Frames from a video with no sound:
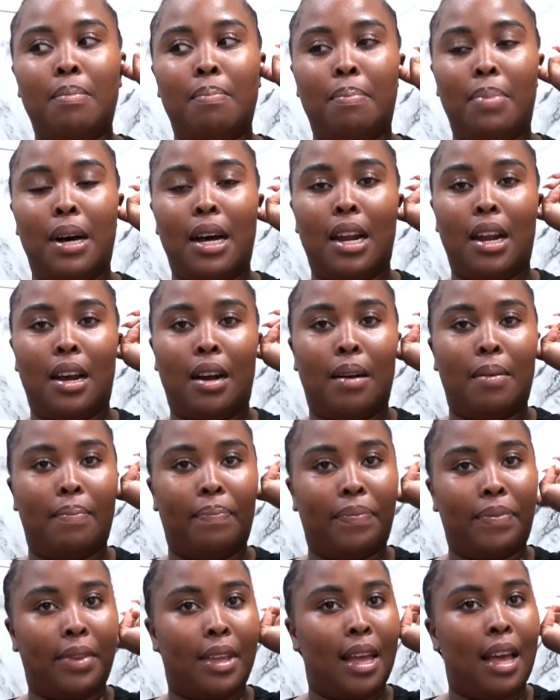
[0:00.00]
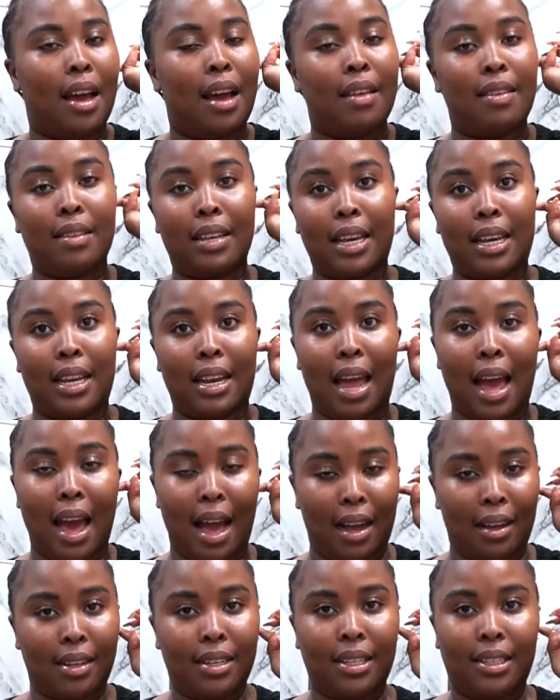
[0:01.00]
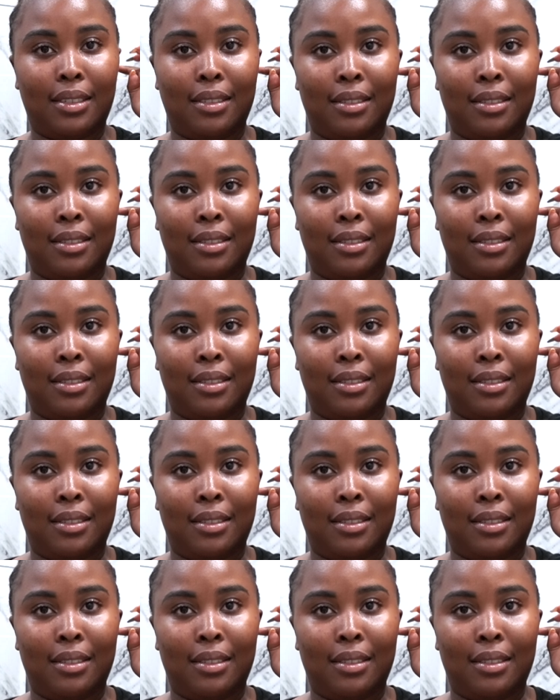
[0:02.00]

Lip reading: But I think I can hack.